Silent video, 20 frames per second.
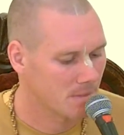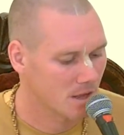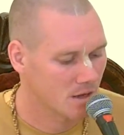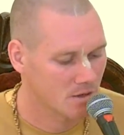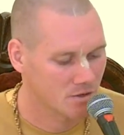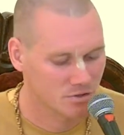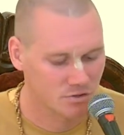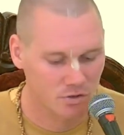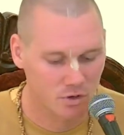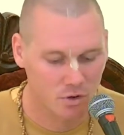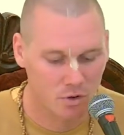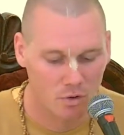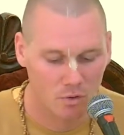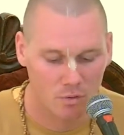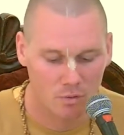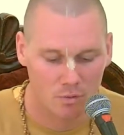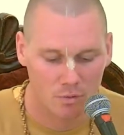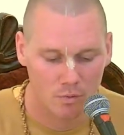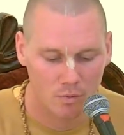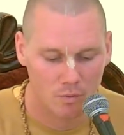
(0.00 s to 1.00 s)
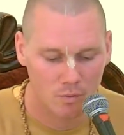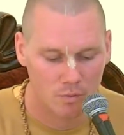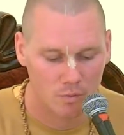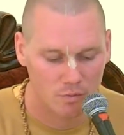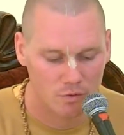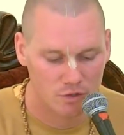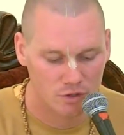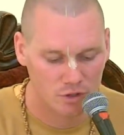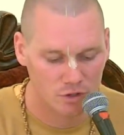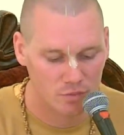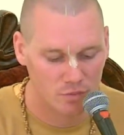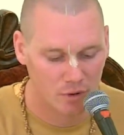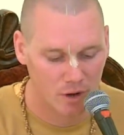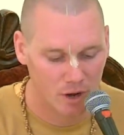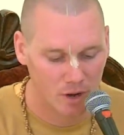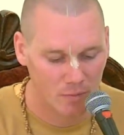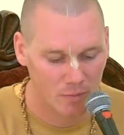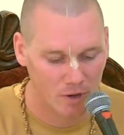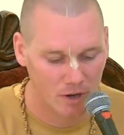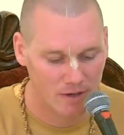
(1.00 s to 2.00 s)
So Srila
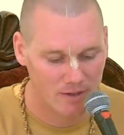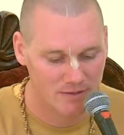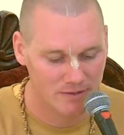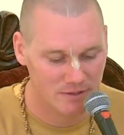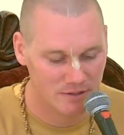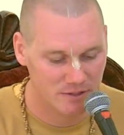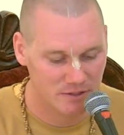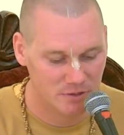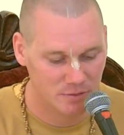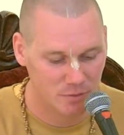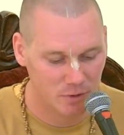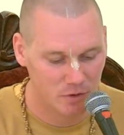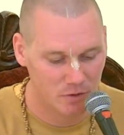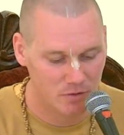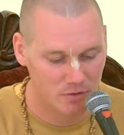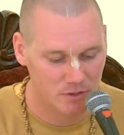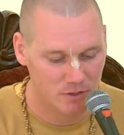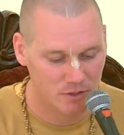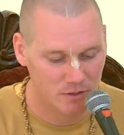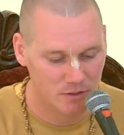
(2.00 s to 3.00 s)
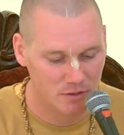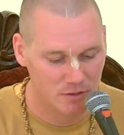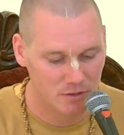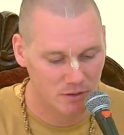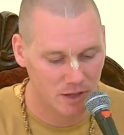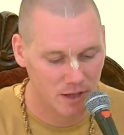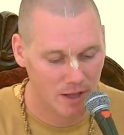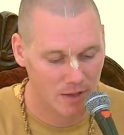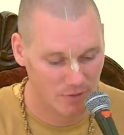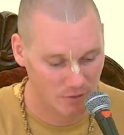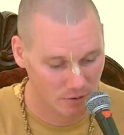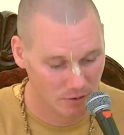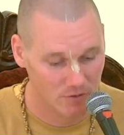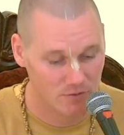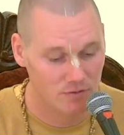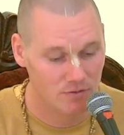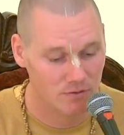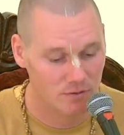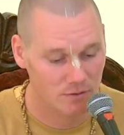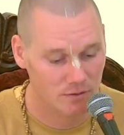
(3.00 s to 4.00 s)
Prabhupada is exposing, and
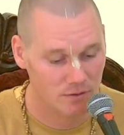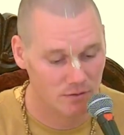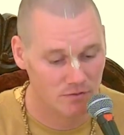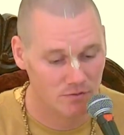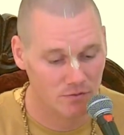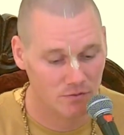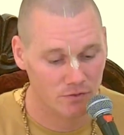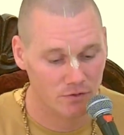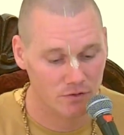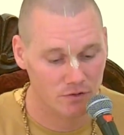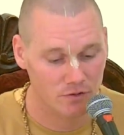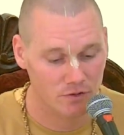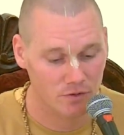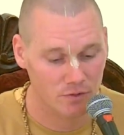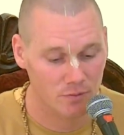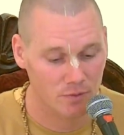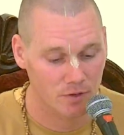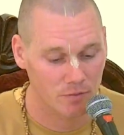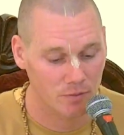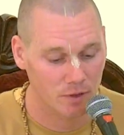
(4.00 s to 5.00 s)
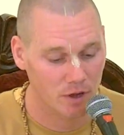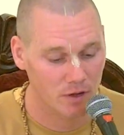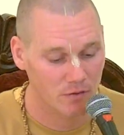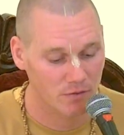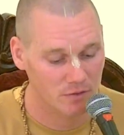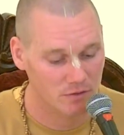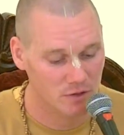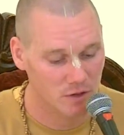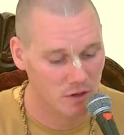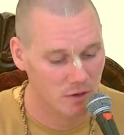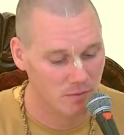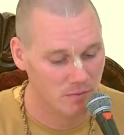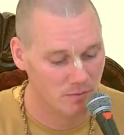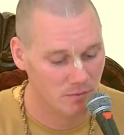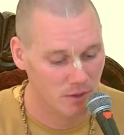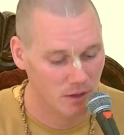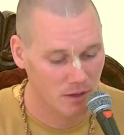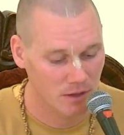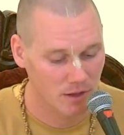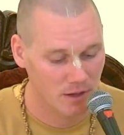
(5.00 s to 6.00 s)
this verse, Srimad Bhagavatam,
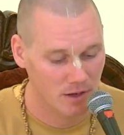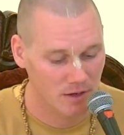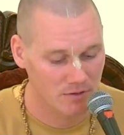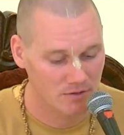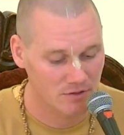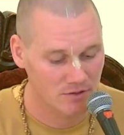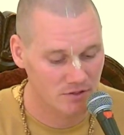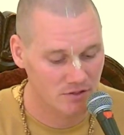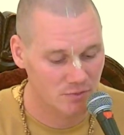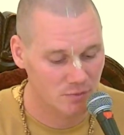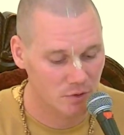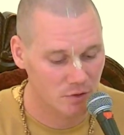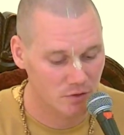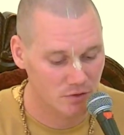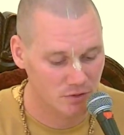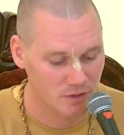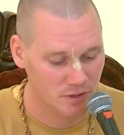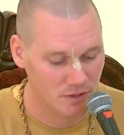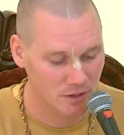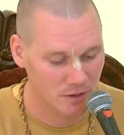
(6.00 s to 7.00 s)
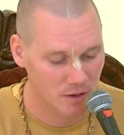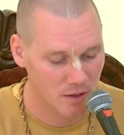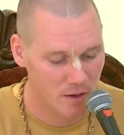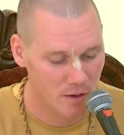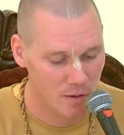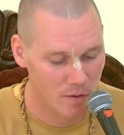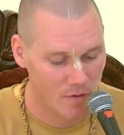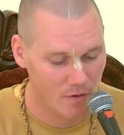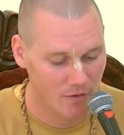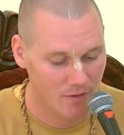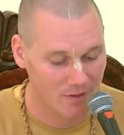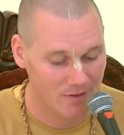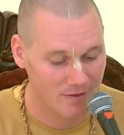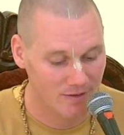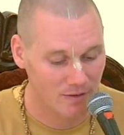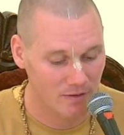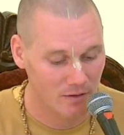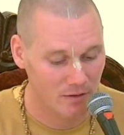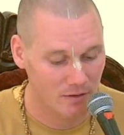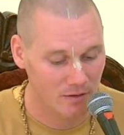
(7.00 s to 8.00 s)
is exposing the
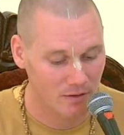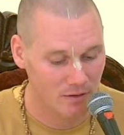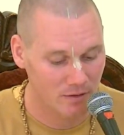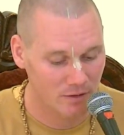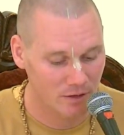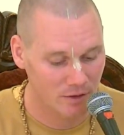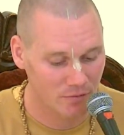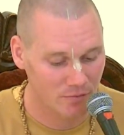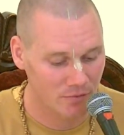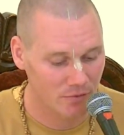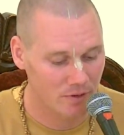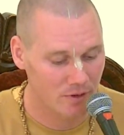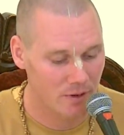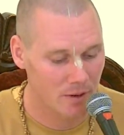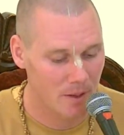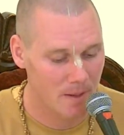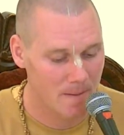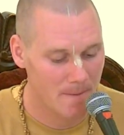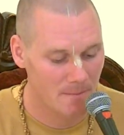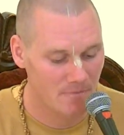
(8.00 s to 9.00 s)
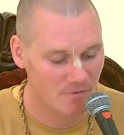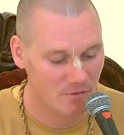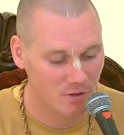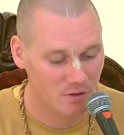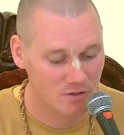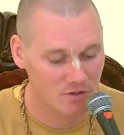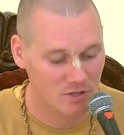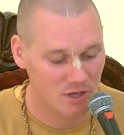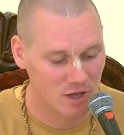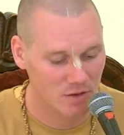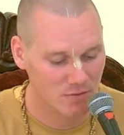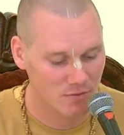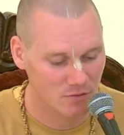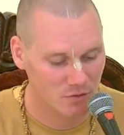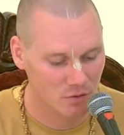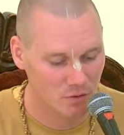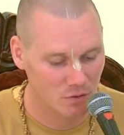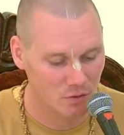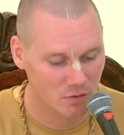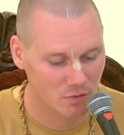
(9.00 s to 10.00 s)
different
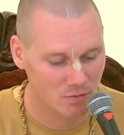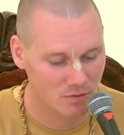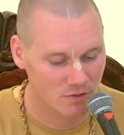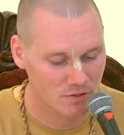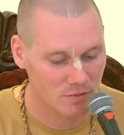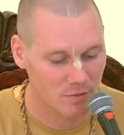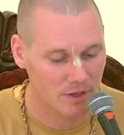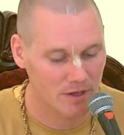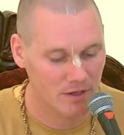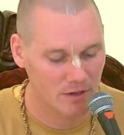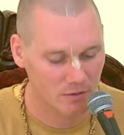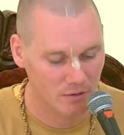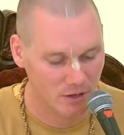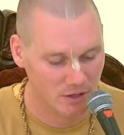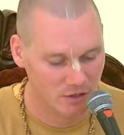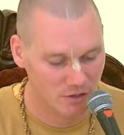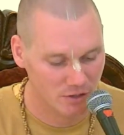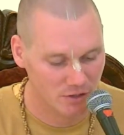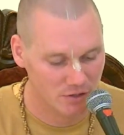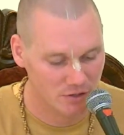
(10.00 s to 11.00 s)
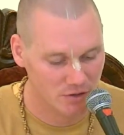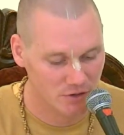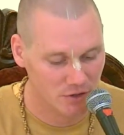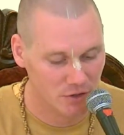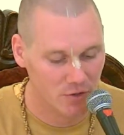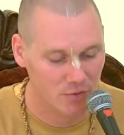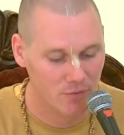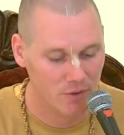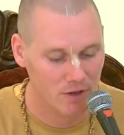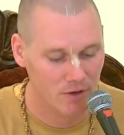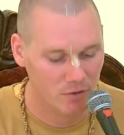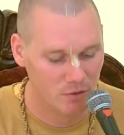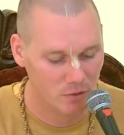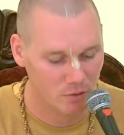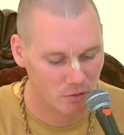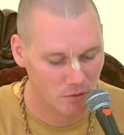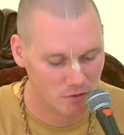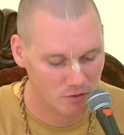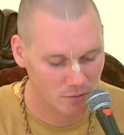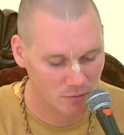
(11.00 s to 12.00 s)
philosophical speculations, theoretical
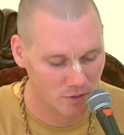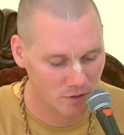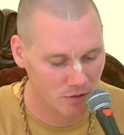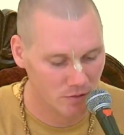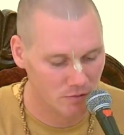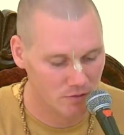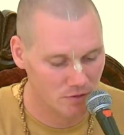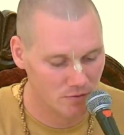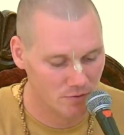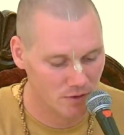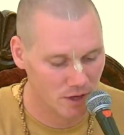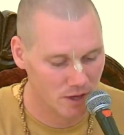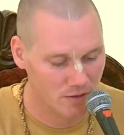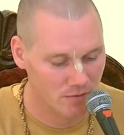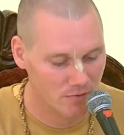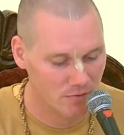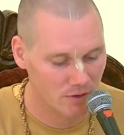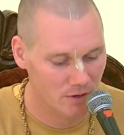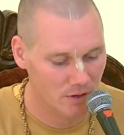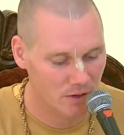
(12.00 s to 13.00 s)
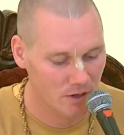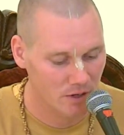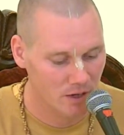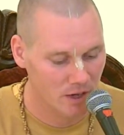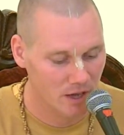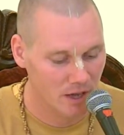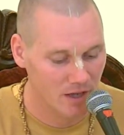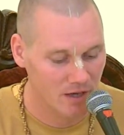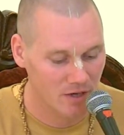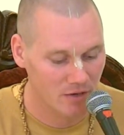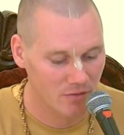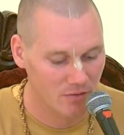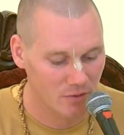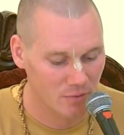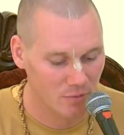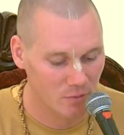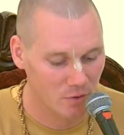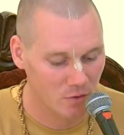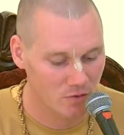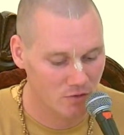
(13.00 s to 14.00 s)
ultimate goals of life, and different
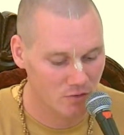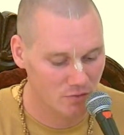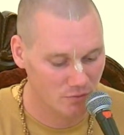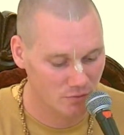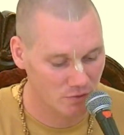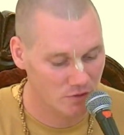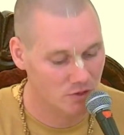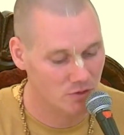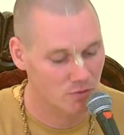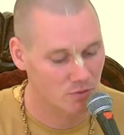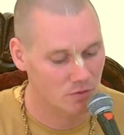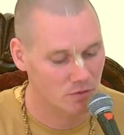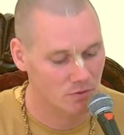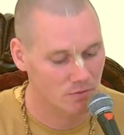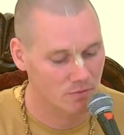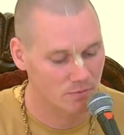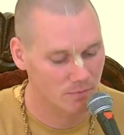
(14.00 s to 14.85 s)
modes of ritual,